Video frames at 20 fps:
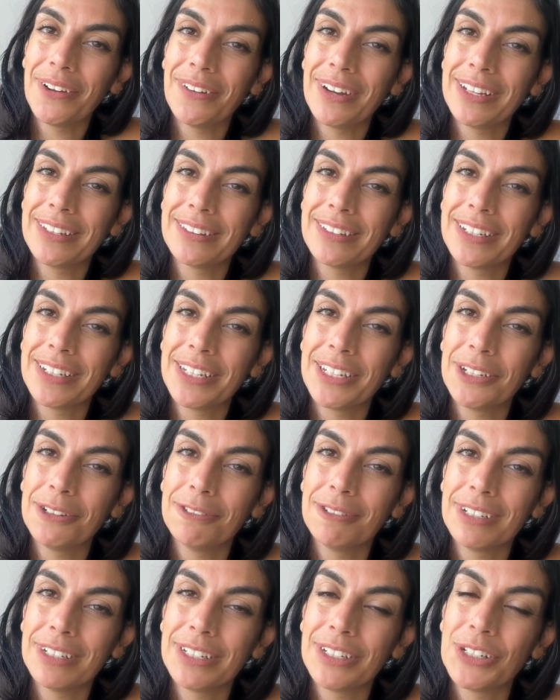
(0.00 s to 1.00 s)
I think you
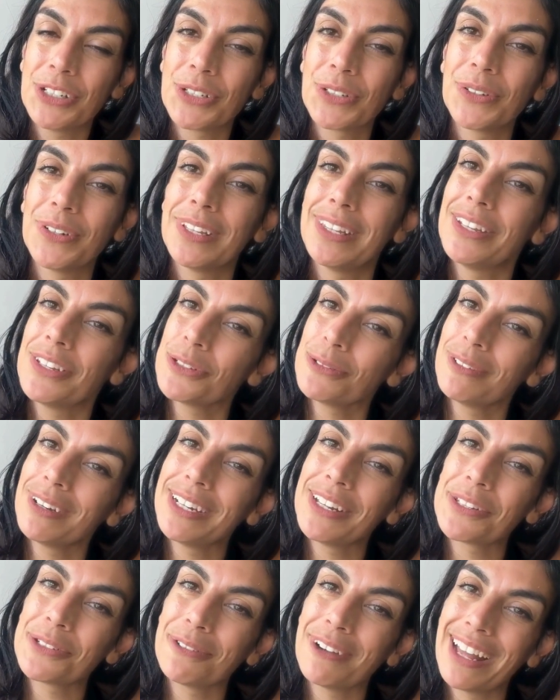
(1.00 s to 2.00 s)
will enjoy this one
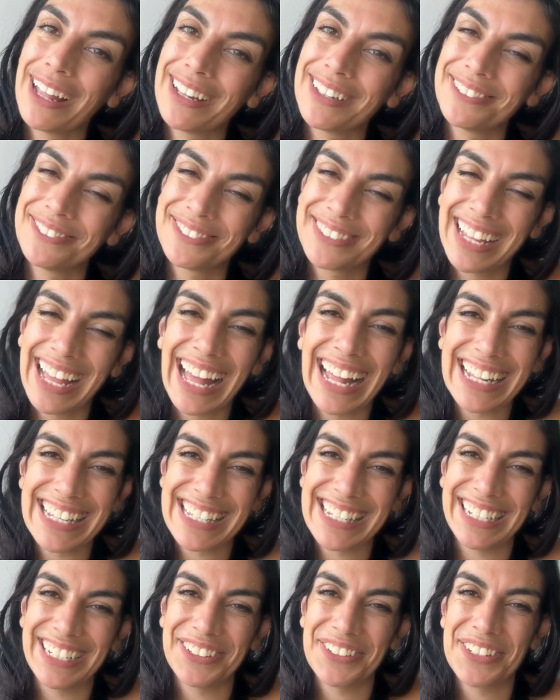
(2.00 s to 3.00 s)
as well. I'll
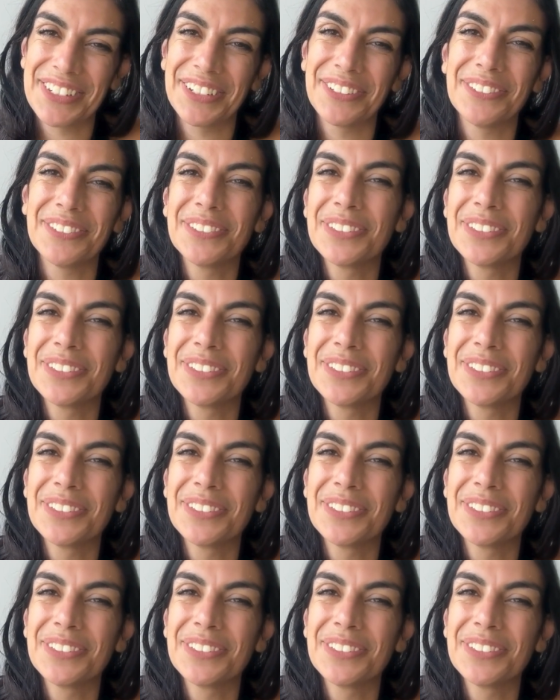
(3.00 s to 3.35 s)
see you soon.